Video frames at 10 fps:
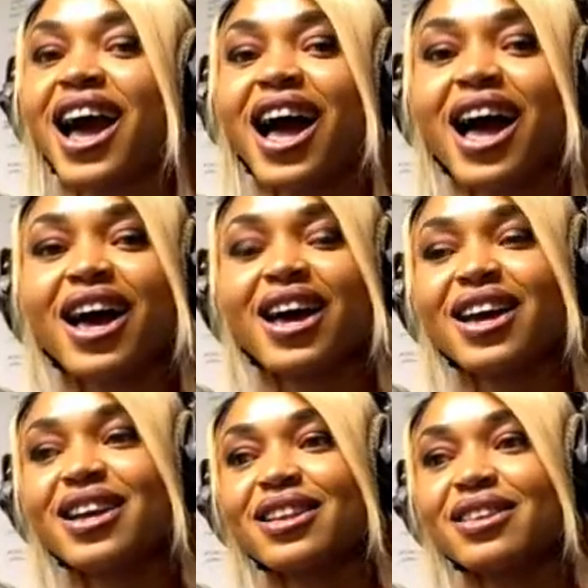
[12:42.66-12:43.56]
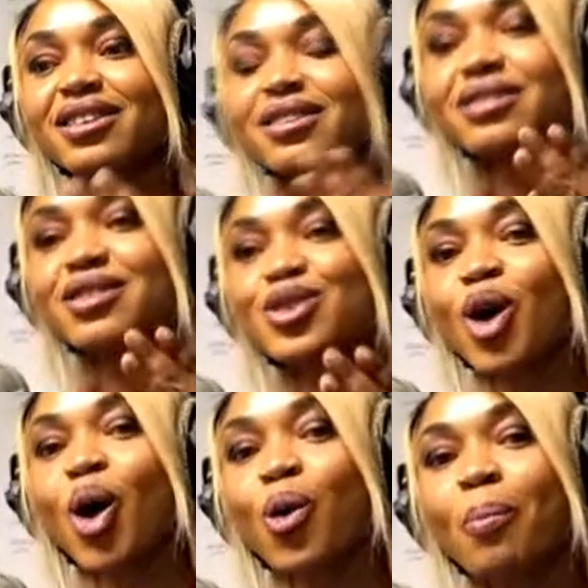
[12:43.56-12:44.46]
And
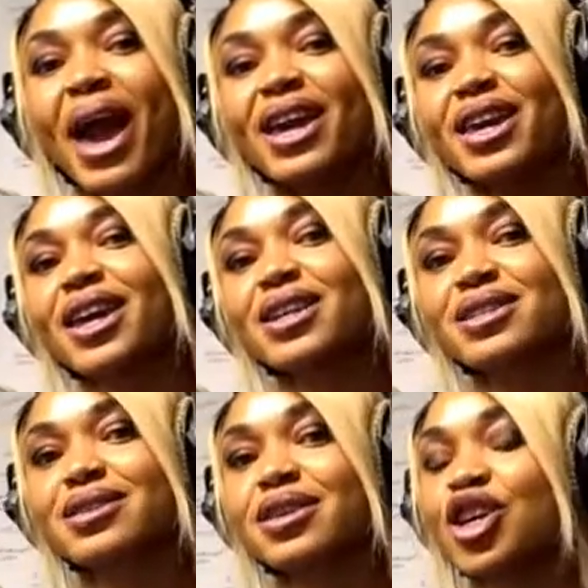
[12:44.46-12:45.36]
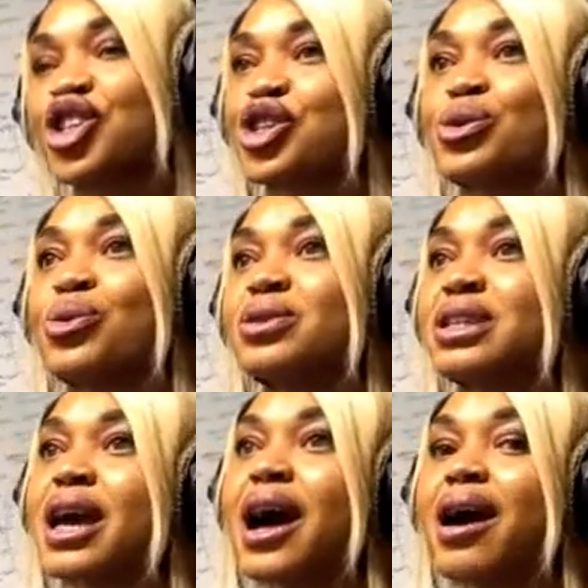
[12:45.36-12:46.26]
so my kids' issue,
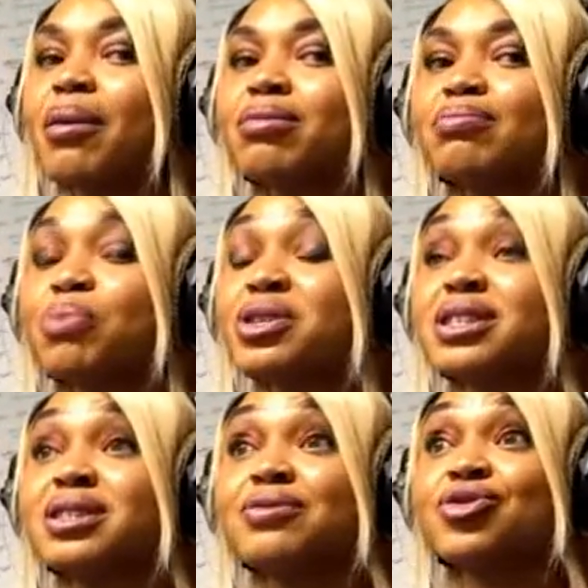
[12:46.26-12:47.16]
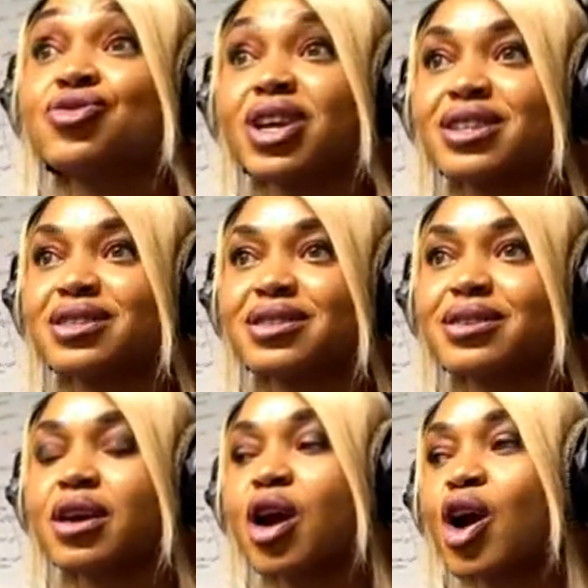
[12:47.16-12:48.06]
they are positive stress.
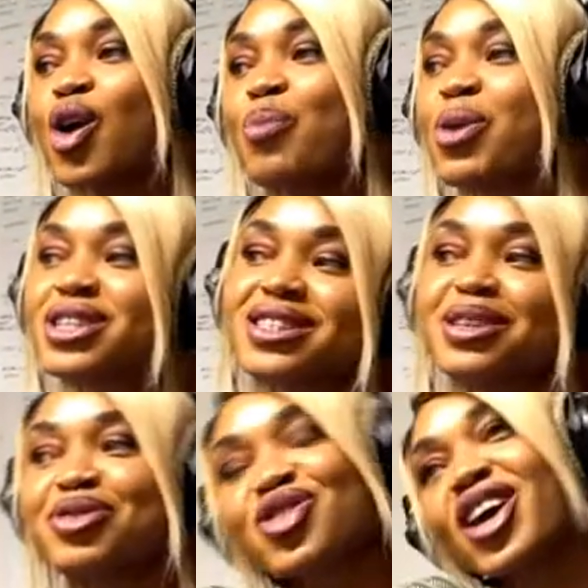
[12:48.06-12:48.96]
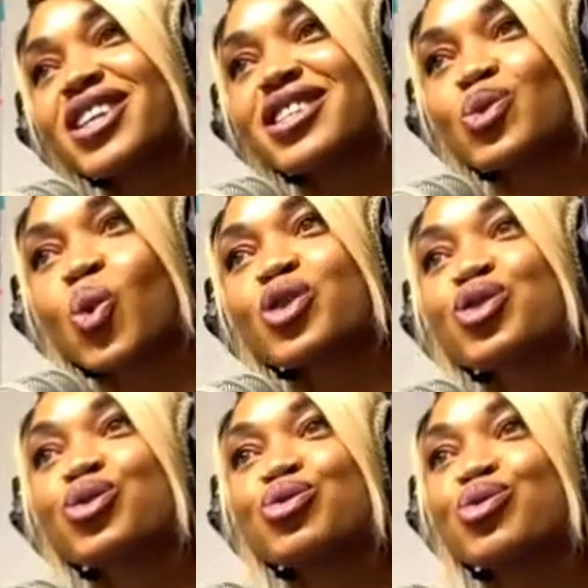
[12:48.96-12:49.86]
Positive stress is
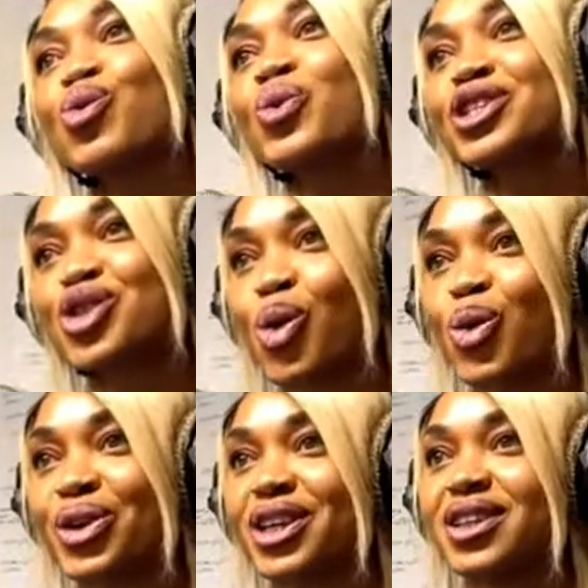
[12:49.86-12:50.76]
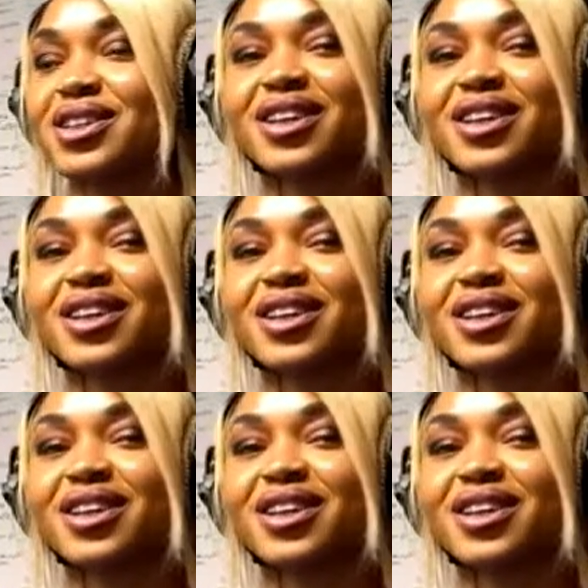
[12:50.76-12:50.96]
what you do with joy.